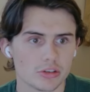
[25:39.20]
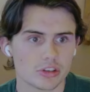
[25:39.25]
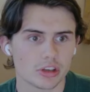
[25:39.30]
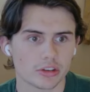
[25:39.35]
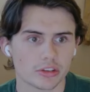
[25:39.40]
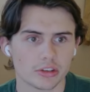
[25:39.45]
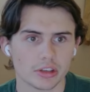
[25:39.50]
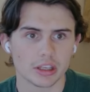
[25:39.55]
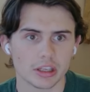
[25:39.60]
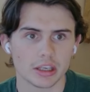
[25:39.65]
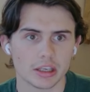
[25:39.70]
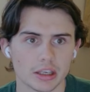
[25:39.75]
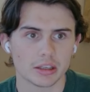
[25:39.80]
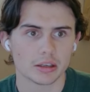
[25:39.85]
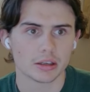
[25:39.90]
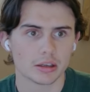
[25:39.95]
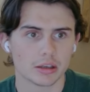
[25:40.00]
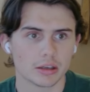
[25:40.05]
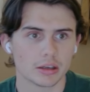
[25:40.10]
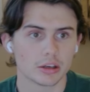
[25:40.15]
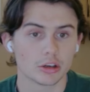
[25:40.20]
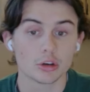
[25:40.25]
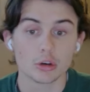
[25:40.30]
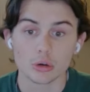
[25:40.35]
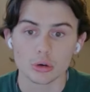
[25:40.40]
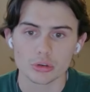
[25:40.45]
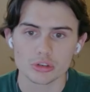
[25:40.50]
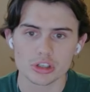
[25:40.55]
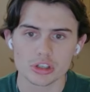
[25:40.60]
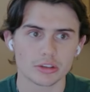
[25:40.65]
just in
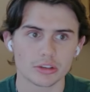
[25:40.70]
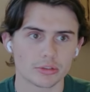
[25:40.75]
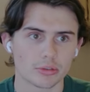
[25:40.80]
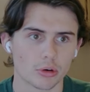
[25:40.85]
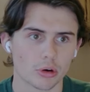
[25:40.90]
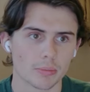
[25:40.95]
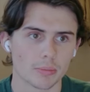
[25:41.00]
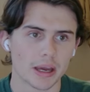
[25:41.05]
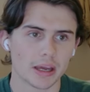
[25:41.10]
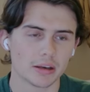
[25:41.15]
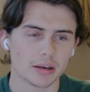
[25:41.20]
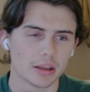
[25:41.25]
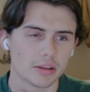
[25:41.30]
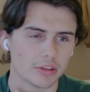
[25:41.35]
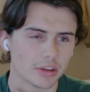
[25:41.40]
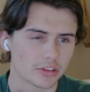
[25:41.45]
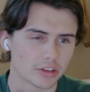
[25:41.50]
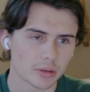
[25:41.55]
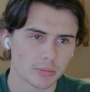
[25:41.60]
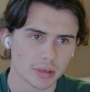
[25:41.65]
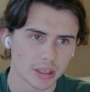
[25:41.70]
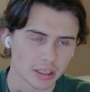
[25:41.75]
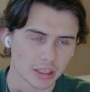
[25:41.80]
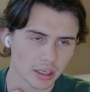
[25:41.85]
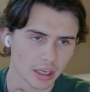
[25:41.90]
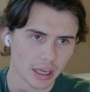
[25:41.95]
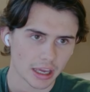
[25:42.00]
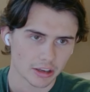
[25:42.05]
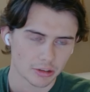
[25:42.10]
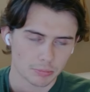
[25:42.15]
Google Sheets format, and this can
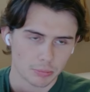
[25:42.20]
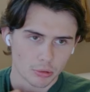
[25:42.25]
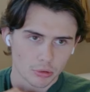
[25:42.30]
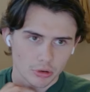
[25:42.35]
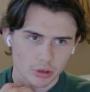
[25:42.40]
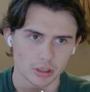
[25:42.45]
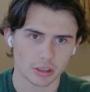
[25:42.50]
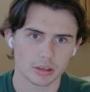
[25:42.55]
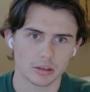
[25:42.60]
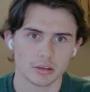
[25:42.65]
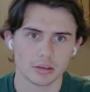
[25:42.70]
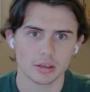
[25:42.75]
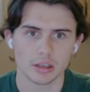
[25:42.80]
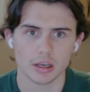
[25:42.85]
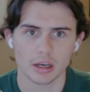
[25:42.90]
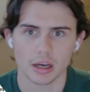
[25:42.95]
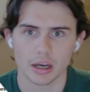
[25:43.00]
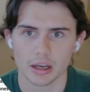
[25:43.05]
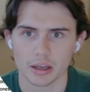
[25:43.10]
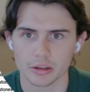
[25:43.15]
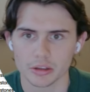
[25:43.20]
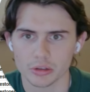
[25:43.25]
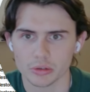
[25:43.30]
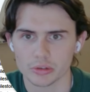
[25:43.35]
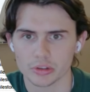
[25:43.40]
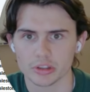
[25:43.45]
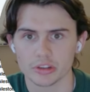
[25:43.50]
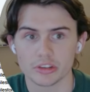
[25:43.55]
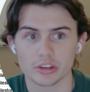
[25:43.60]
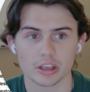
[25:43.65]
be exported
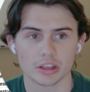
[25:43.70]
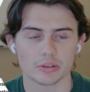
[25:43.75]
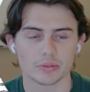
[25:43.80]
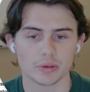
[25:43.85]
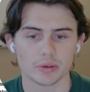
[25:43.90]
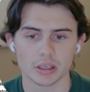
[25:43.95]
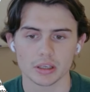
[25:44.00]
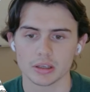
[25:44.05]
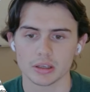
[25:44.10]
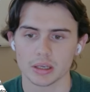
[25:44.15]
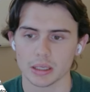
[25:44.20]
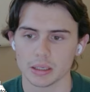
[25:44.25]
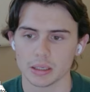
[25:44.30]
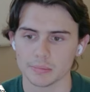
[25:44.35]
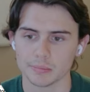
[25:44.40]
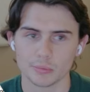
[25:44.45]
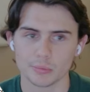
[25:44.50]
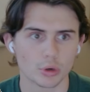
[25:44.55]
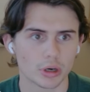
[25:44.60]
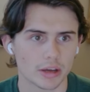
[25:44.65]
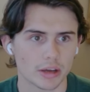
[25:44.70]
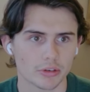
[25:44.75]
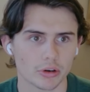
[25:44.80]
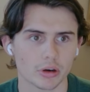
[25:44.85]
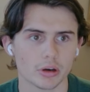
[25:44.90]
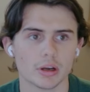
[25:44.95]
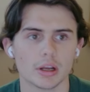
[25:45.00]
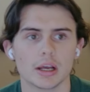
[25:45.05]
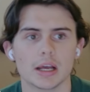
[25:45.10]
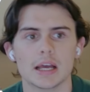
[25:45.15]
using CSV in
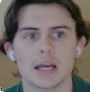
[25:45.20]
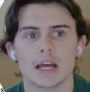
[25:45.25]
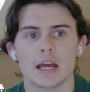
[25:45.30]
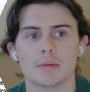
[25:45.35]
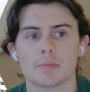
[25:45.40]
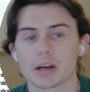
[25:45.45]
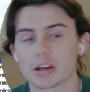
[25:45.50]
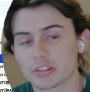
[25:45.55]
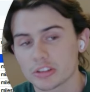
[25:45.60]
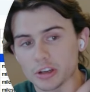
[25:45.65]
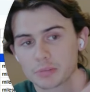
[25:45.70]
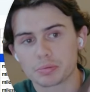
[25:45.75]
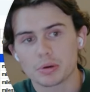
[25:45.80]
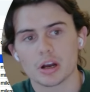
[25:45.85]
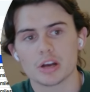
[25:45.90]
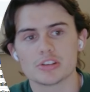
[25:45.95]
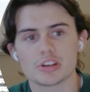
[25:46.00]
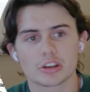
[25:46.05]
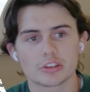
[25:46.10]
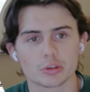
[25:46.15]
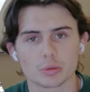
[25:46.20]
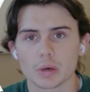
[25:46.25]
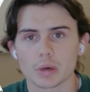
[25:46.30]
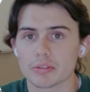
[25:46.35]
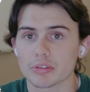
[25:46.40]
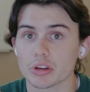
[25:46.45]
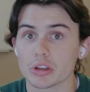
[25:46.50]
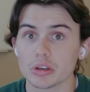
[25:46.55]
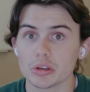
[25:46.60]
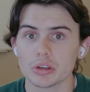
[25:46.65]
whatever Microsoft projects or
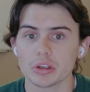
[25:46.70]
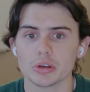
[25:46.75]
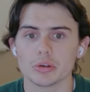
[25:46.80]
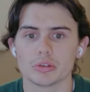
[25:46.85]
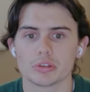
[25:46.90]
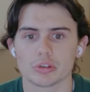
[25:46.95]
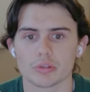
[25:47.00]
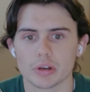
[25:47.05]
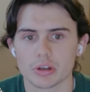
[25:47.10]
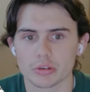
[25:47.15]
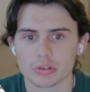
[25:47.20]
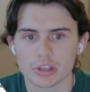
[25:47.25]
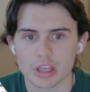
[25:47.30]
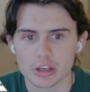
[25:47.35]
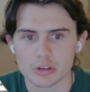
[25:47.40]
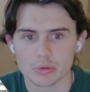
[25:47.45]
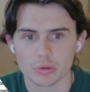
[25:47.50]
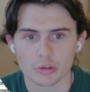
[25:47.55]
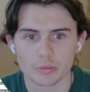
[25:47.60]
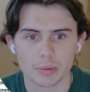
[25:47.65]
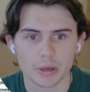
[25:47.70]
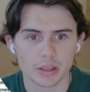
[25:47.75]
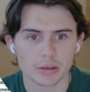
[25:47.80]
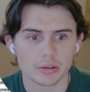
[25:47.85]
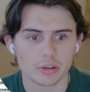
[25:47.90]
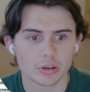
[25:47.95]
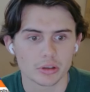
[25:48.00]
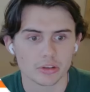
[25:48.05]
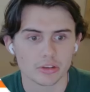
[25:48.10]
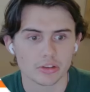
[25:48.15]
whatever you use to run your schedules. But
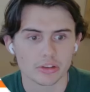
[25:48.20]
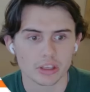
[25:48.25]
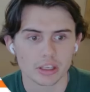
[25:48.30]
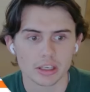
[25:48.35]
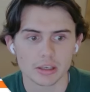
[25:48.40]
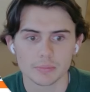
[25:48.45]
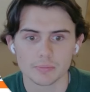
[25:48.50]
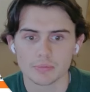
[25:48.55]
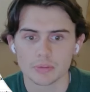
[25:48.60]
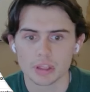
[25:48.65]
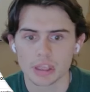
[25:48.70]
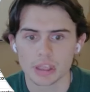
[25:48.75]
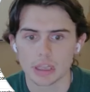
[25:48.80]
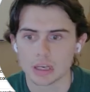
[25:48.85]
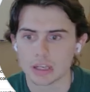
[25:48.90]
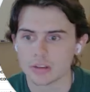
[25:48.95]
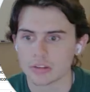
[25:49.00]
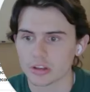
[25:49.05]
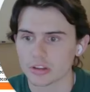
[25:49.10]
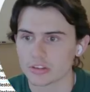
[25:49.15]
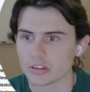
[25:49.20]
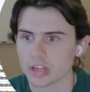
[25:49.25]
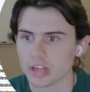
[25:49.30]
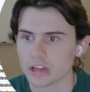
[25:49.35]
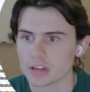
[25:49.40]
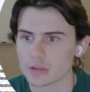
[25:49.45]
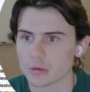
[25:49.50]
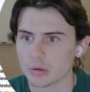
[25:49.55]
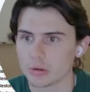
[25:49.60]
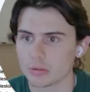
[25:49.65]
you can see it is a
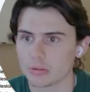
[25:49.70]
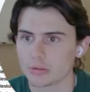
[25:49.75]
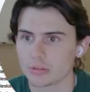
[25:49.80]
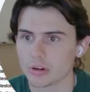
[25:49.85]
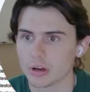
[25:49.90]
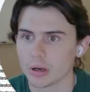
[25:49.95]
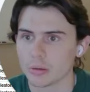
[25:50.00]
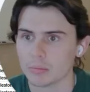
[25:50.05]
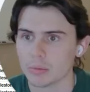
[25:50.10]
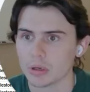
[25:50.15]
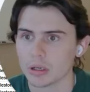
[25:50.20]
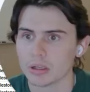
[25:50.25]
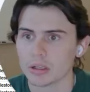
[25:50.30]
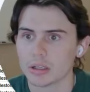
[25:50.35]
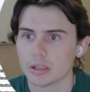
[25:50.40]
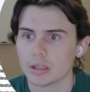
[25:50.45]
schedule from